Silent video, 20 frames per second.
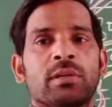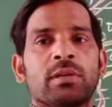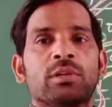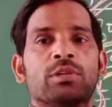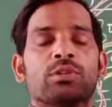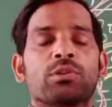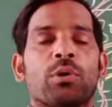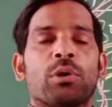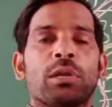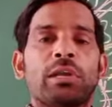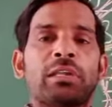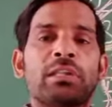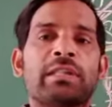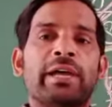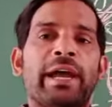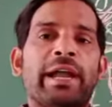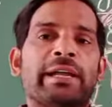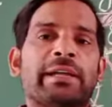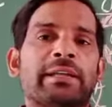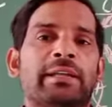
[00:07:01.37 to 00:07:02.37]
so in
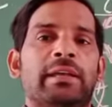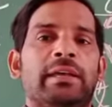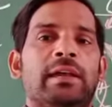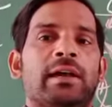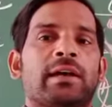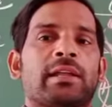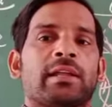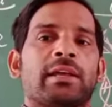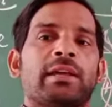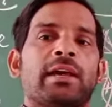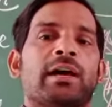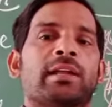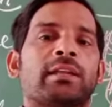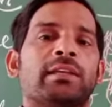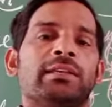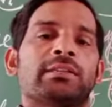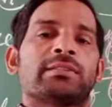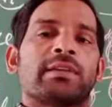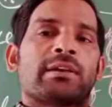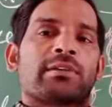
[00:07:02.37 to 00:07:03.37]
that air
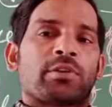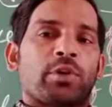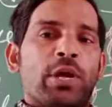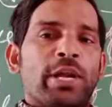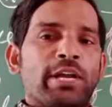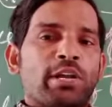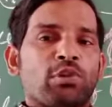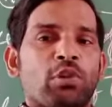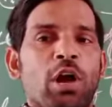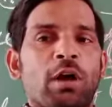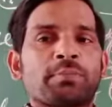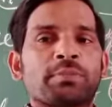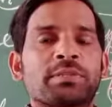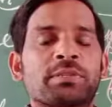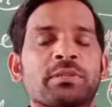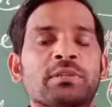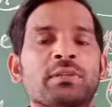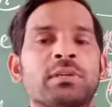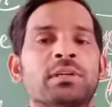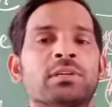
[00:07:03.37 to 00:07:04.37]
here is a
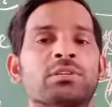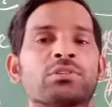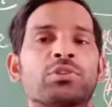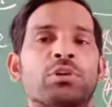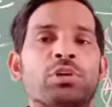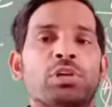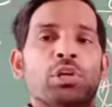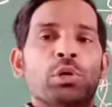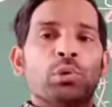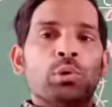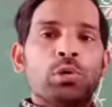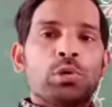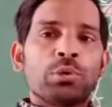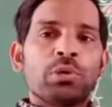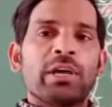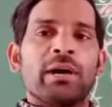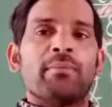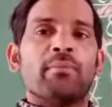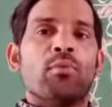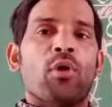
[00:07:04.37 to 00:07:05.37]
raindrops. So due to
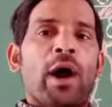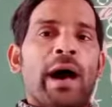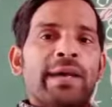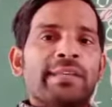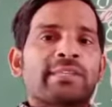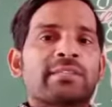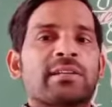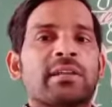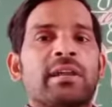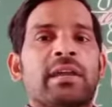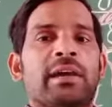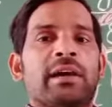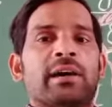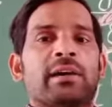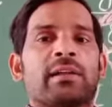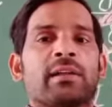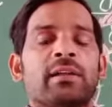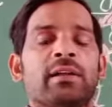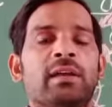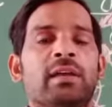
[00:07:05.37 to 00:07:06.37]
the moist
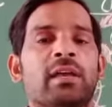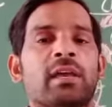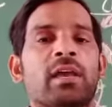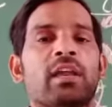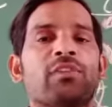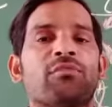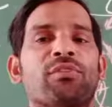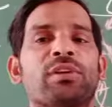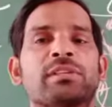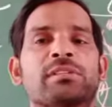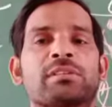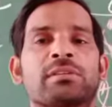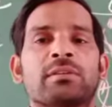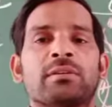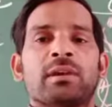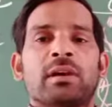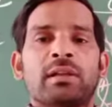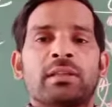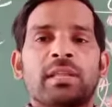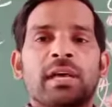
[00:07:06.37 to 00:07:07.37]
air in
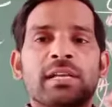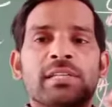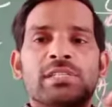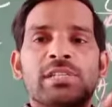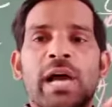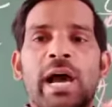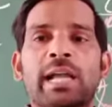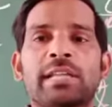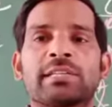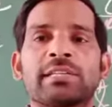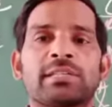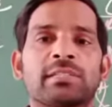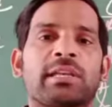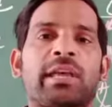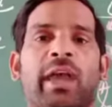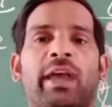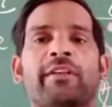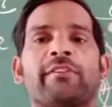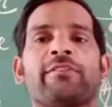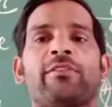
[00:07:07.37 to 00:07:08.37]
which the charges
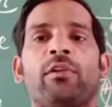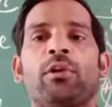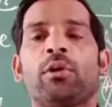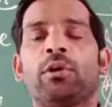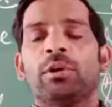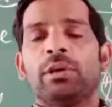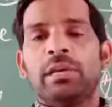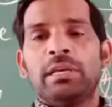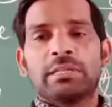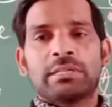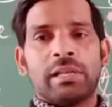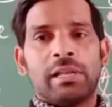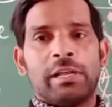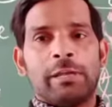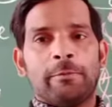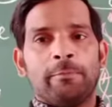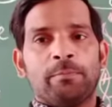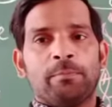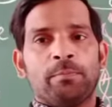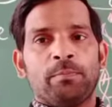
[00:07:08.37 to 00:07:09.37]
can flow
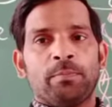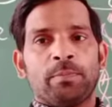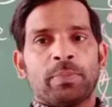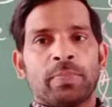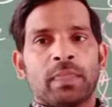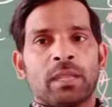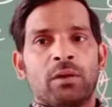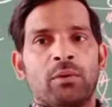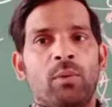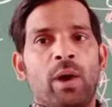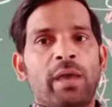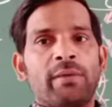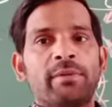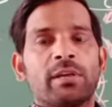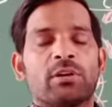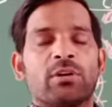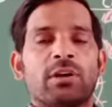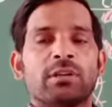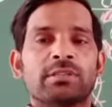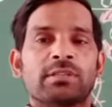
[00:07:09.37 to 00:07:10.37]
easily. Why?
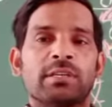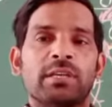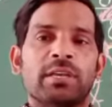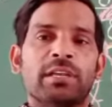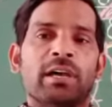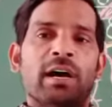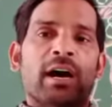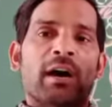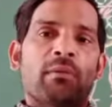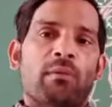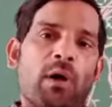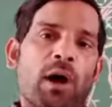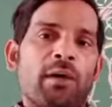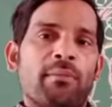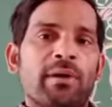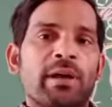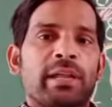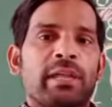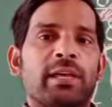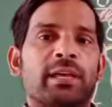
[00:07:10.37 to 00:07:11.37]
Because in a
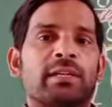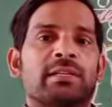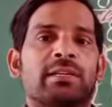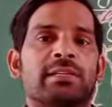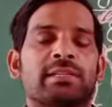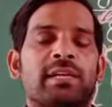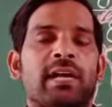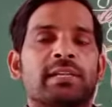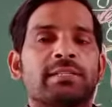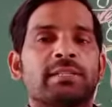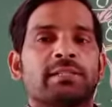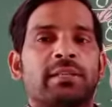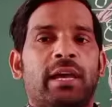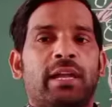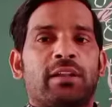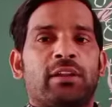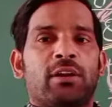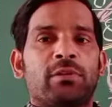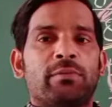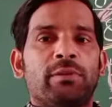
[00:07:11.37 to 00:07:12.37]
warmer air the charges
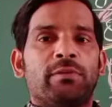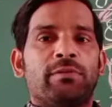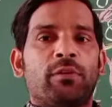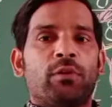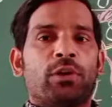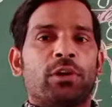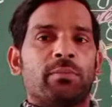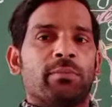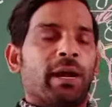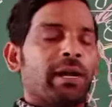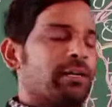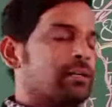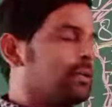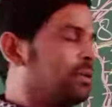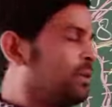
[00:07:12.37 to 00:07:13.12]
cannot be flowed, but